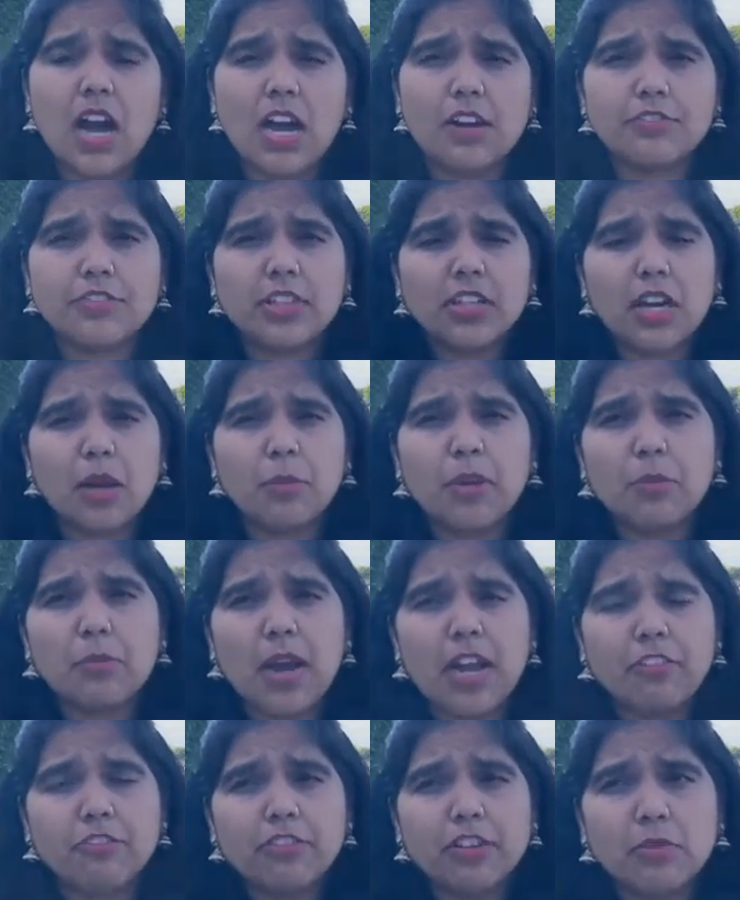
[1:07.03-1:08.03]
After coming
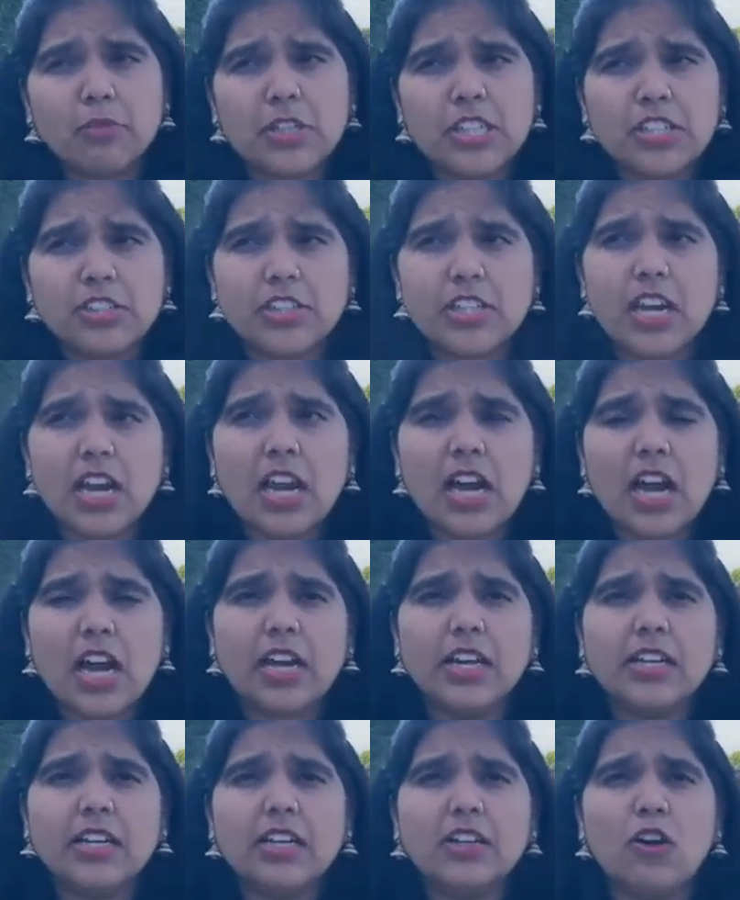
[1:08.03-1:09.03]
back from India,
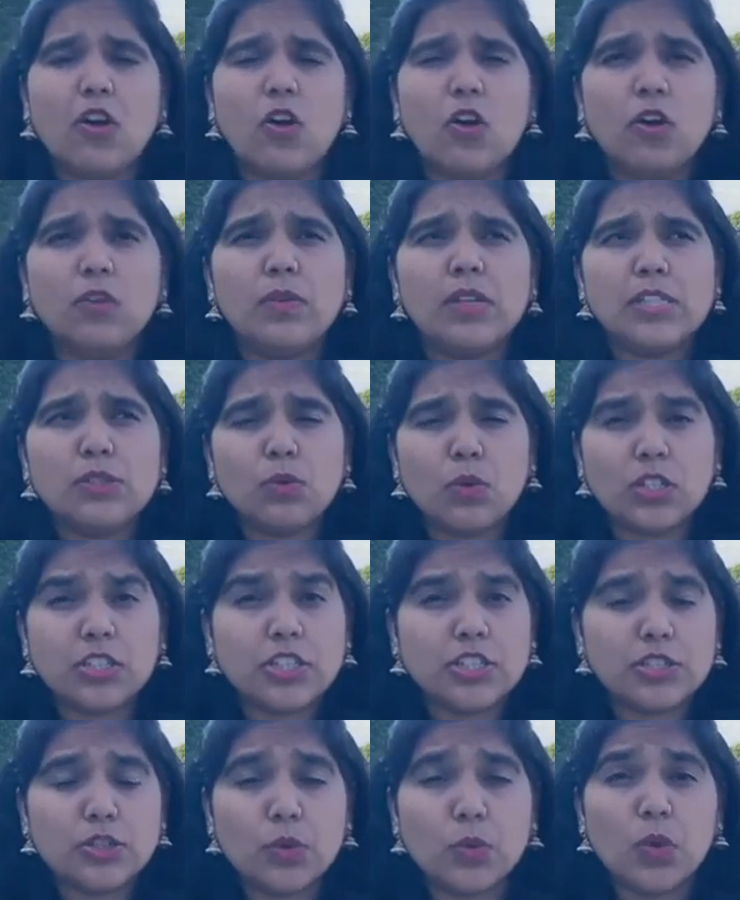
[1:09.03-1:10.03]
I always
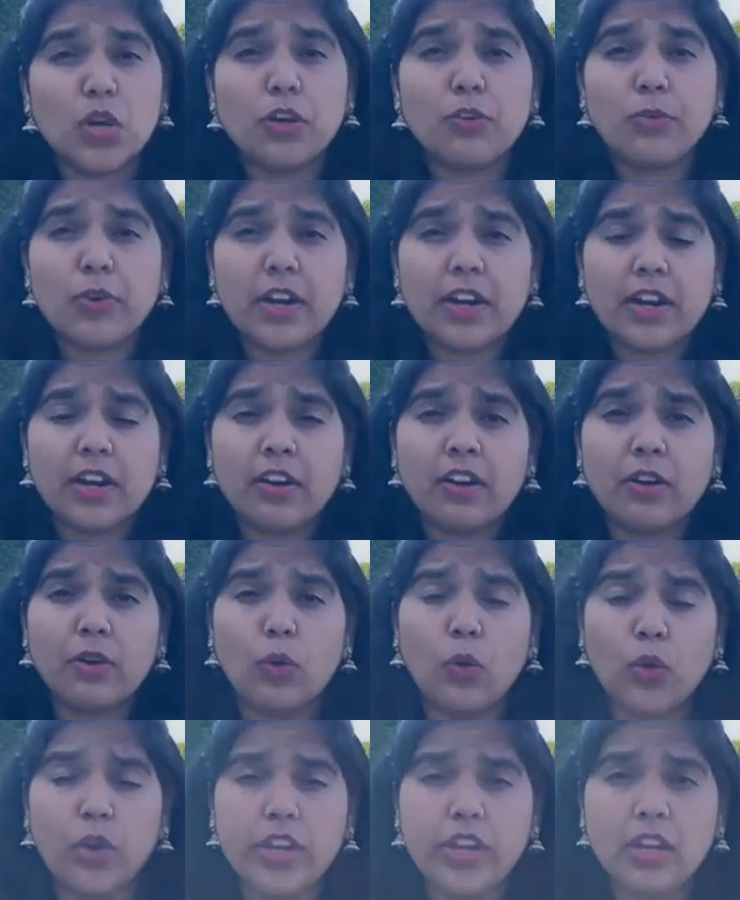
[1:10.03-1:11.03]
wanted to work for our
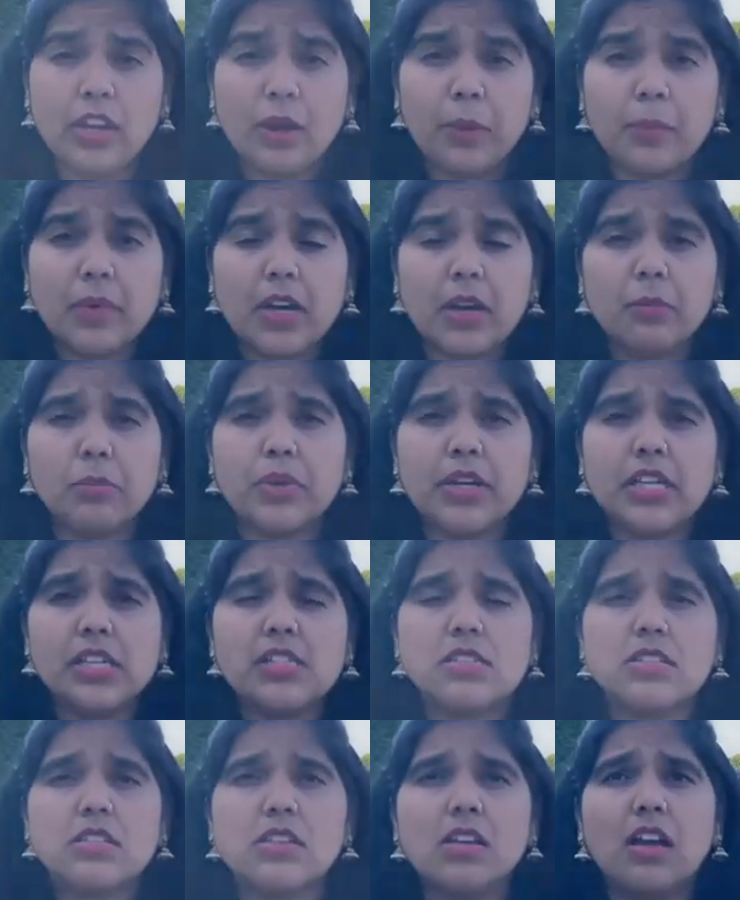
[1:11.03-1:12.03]
OEM
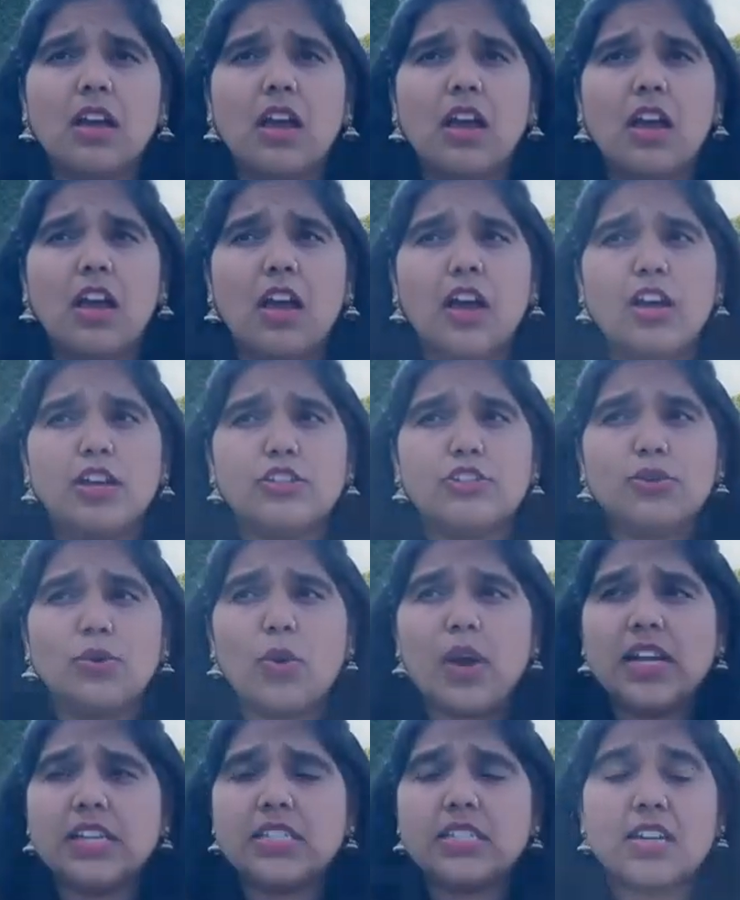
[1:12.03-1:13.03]
companies.
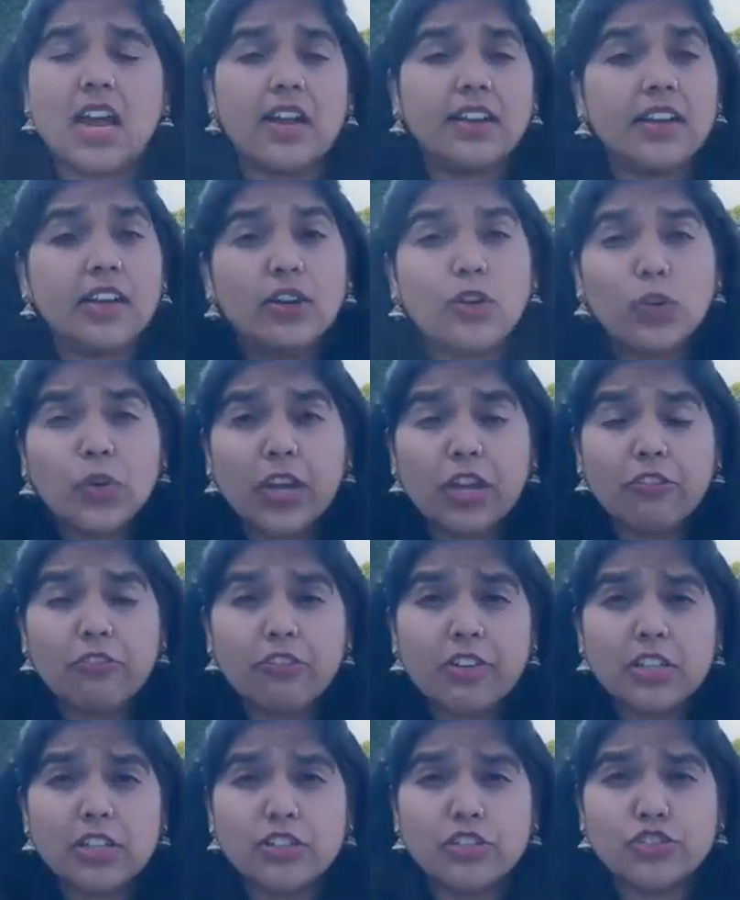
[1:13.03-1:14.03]
So I started looking
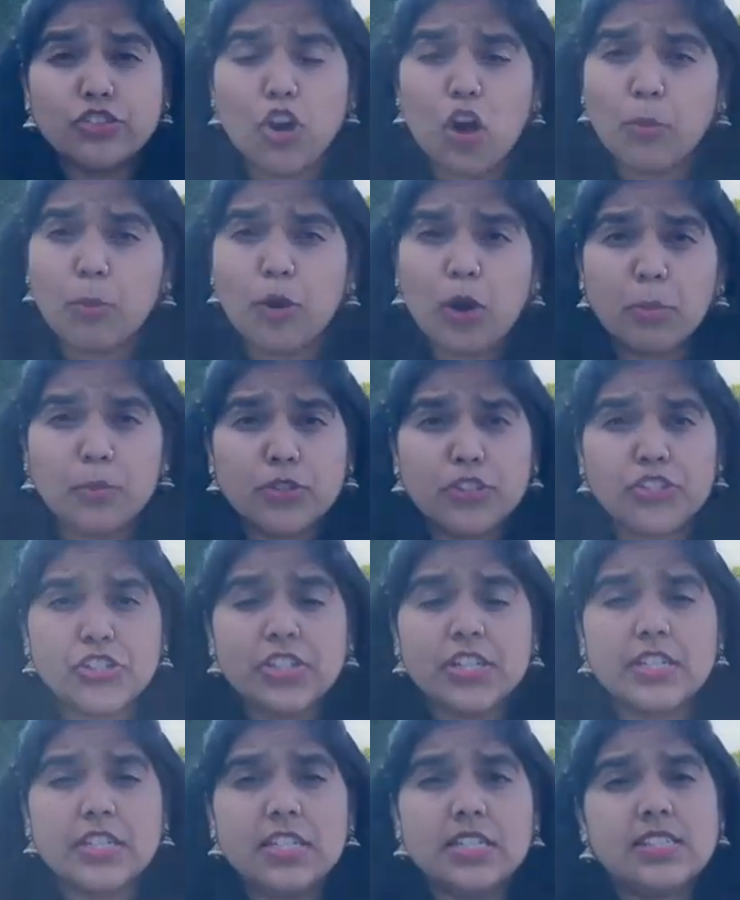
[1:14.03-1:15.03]
for job
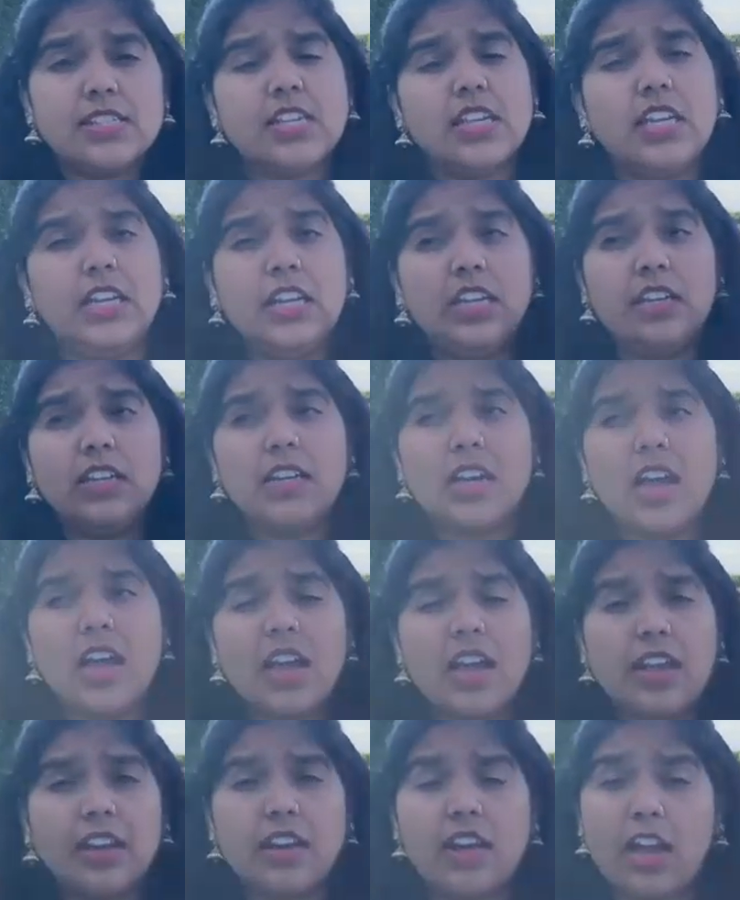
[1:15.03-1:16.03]
opportunities in India
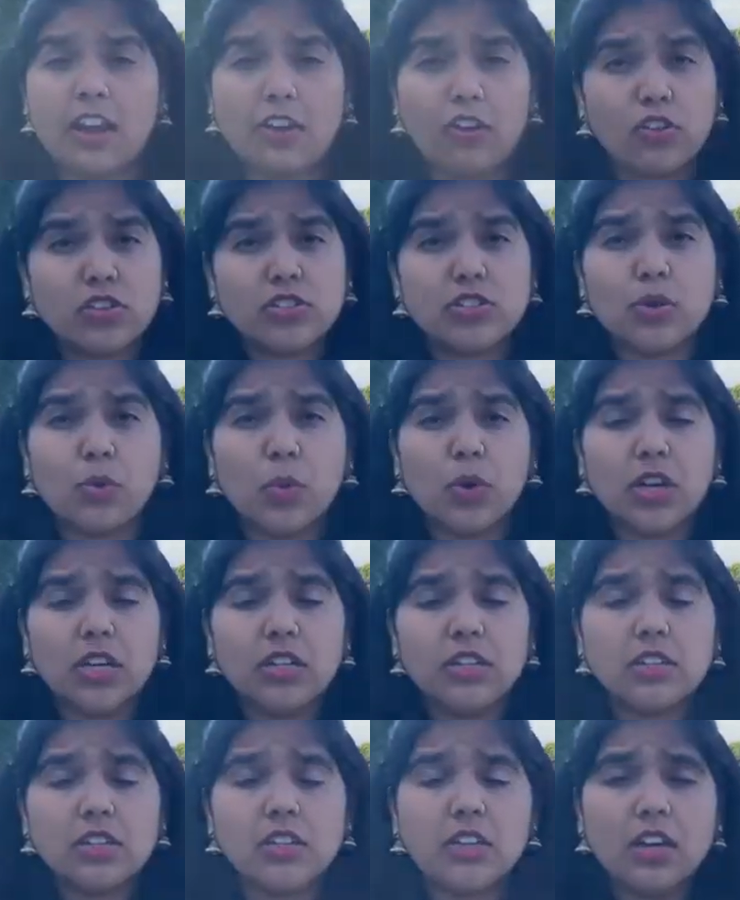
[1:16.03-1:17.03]
and across the
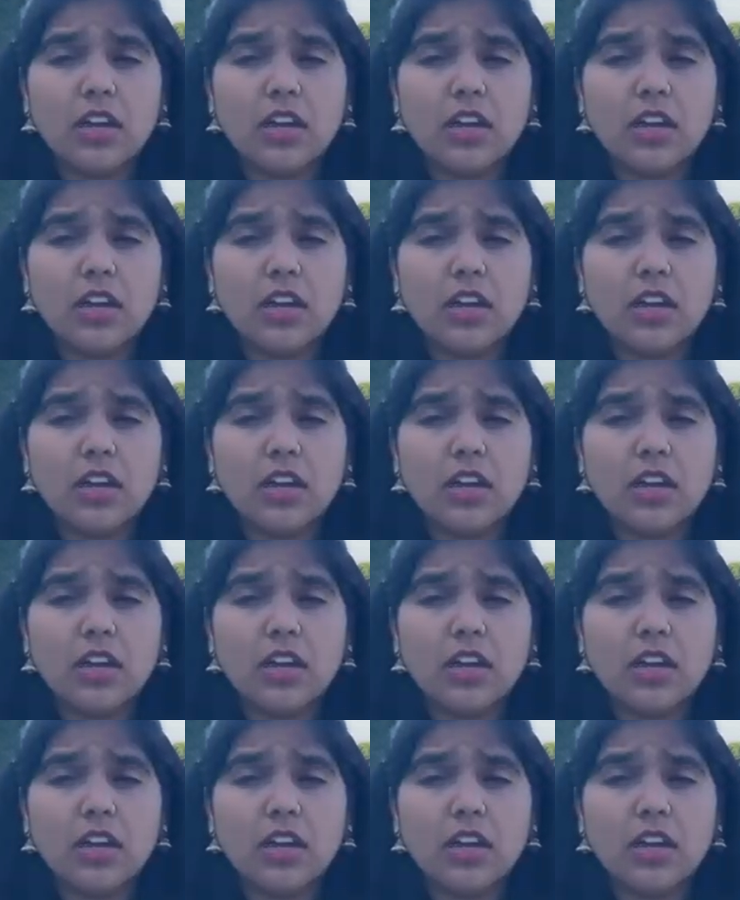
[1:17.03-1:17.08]
world.